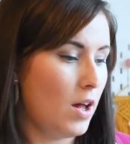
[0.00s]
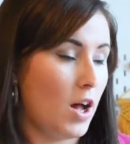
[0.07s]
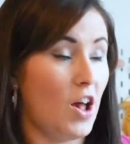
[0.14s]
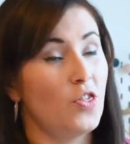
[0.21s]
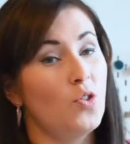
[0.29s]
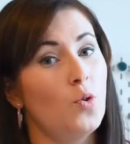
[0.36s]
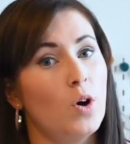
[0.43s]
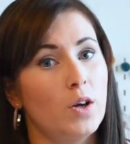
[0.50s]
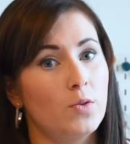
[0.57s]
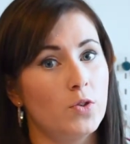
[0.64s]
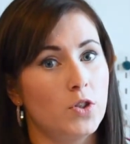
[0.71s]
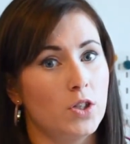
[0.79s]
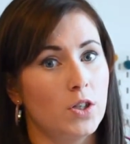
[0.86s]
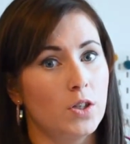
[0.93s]
I thought I would
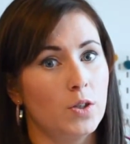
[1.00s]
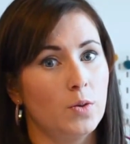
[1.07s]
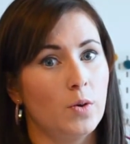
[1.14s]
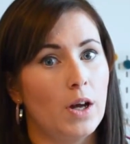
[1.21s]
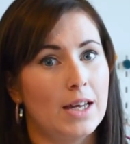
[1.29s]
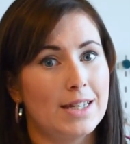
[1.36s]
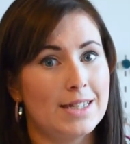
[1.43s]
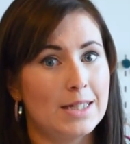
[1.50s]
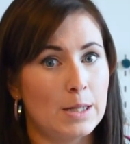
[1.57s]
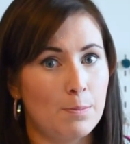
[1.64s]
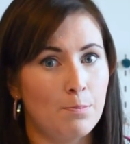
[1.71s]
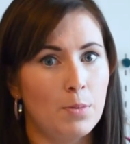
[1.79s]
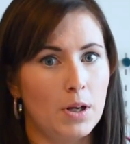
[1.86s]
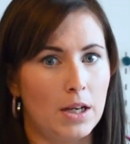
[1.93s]
do a
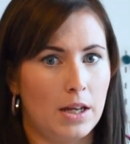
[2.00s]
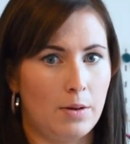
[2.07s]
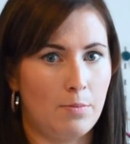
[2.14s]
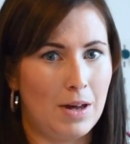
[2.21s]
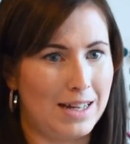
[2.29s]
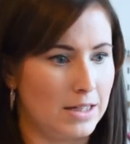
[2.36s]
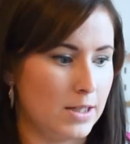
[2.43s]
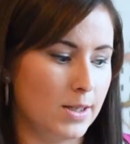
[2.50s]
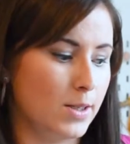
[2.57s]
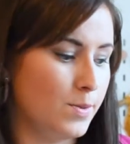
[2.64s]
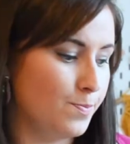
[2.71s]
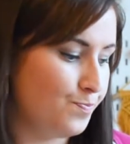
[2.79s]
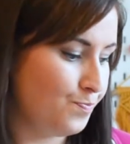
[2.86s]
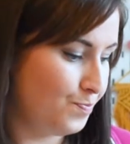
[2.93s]
simpler pattern.
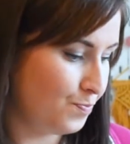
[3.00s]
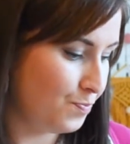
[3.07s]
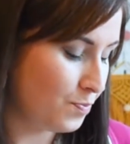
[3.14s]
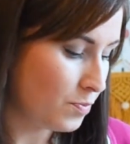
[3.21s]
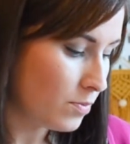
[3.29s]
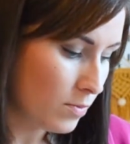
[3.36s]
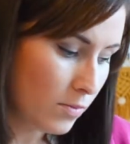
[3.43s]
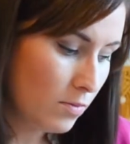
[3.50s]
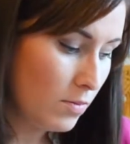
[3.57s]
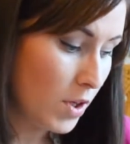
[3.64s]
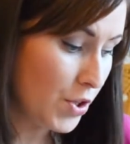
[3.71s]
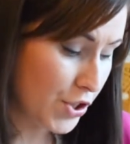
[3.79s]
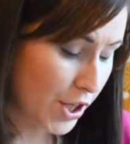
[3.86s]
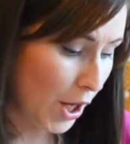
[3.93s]

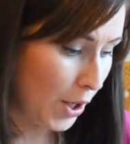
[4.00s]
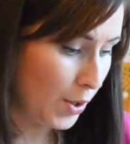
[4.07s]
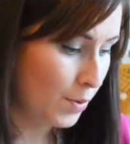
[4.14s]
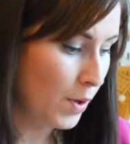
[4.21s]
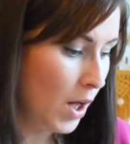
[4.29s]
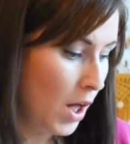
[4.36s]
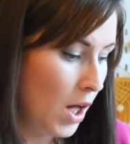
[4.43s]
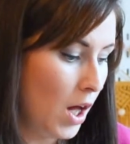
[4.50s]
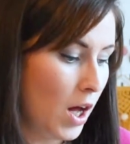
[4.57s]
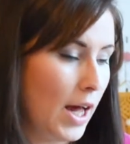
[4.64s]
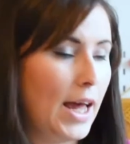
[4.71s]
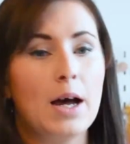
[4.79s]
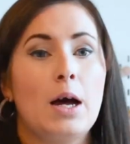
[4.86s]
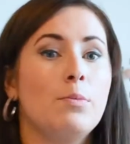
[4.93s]
So
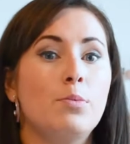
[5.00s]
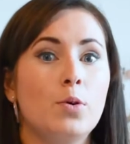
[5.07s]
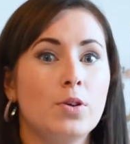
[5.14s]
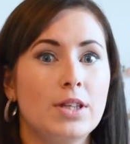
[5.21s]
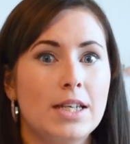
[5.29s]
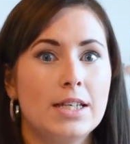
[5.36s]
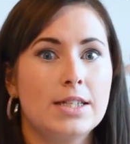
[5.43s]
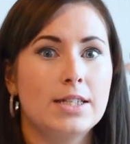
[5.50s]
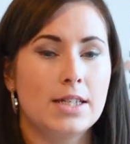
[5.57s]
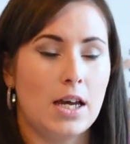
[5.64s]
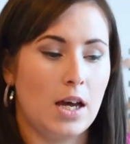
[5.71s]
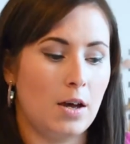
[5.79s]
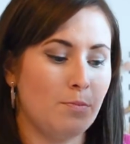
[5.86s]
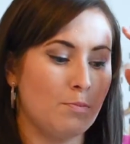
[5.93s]
I bought this
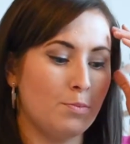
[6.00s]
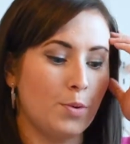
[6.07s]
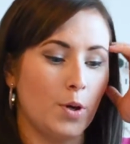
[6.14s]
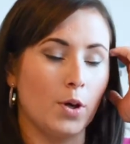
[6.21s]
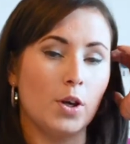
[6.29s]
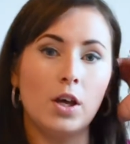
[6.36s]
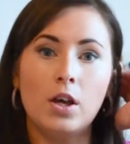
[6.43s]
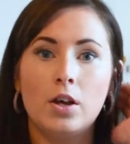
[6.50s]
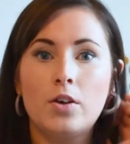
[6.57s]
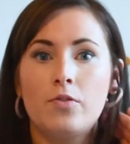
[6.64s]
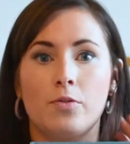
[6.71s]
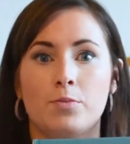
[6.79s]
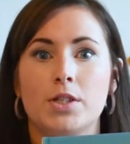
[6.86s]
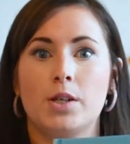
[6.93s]
book
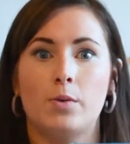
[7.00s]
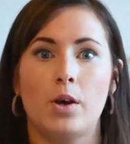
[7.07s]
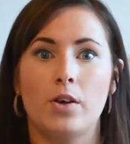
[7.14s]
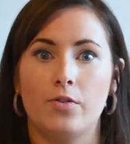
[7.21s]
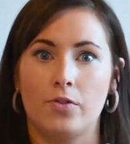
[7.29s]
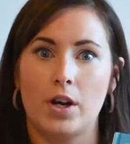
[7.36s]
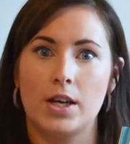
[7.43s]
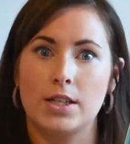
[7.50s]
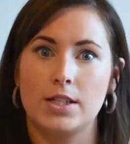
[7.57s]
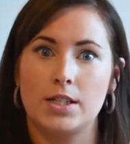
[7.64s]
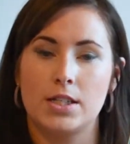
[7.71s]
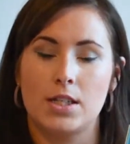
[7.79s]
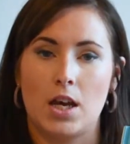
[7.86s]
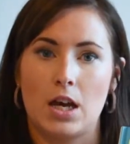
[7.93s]
from Sew Over
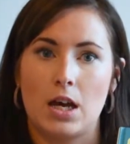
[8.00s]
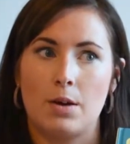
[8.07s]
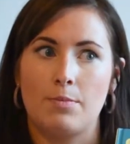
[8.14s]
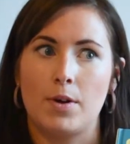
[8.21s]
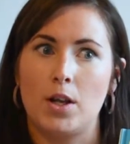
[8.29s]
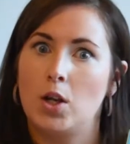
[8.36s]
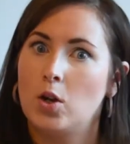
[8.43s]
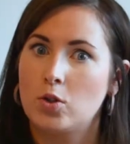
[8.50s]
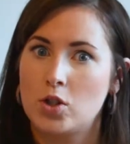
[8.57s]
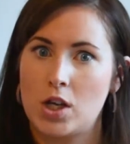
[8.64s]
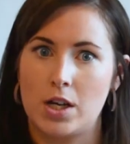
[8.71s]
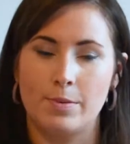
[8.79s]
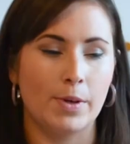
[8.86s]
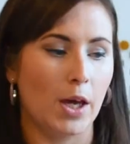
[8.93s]
It a long
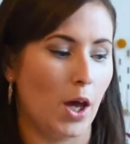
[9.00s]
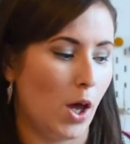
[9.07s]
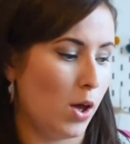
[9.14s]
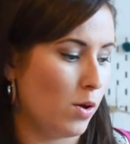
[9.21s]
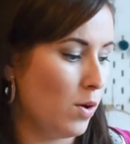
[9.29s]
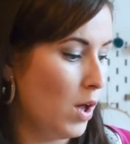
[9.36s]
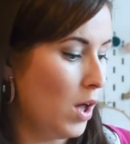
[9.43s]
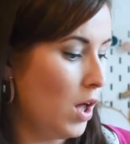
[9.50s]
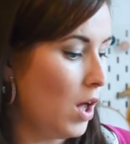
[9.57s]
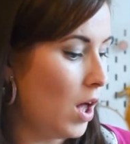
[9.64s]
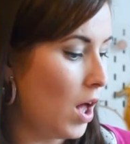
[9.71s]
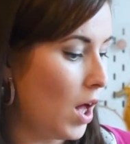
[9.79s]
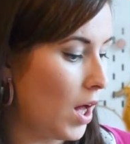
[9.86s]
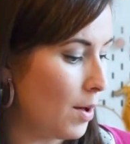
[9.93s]
time ago.
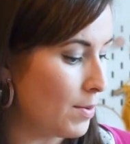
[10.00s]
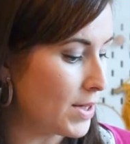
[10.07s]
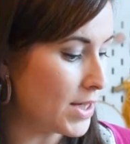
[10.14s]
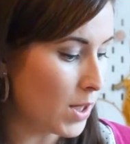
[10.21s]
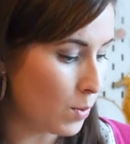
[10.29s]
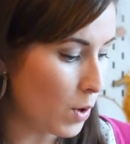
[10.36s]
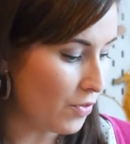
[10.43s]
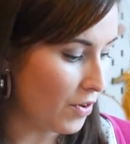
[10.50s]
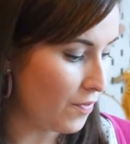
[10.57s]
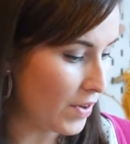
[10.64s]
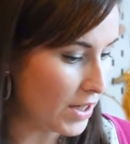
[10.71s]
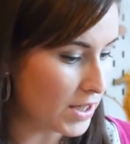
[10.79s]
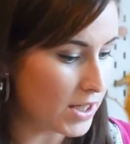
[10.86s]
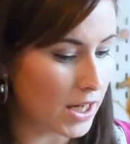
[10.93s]
It's Sew Over It
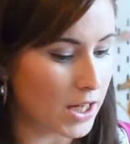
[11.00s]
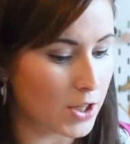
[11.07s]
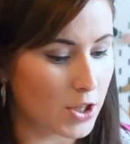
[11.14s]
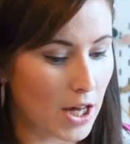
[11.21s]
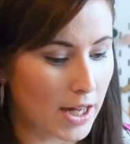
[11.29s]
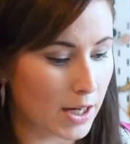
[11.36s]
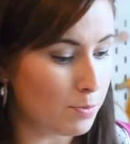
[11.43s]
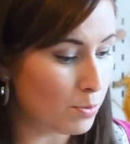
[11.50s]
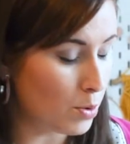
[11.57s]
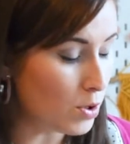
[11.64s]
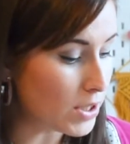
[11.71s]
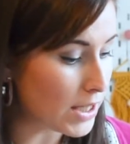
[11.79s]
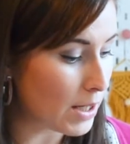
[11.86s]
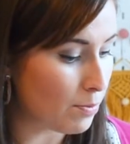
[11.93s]
Vintage, and I
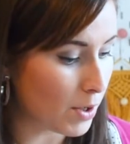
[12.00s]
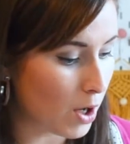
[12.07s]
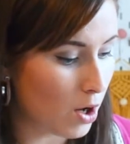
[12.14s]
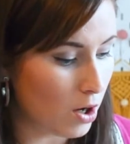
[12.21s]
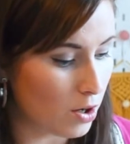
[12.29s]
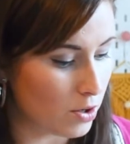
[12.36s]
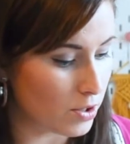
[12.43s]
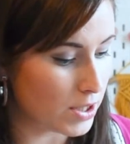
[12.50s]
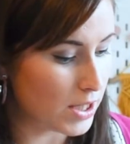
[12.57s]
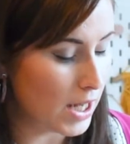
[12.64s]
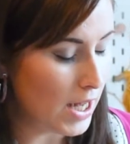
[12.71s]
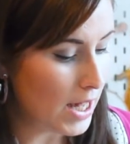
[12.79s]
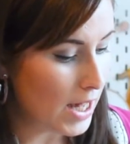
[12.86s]
bought it because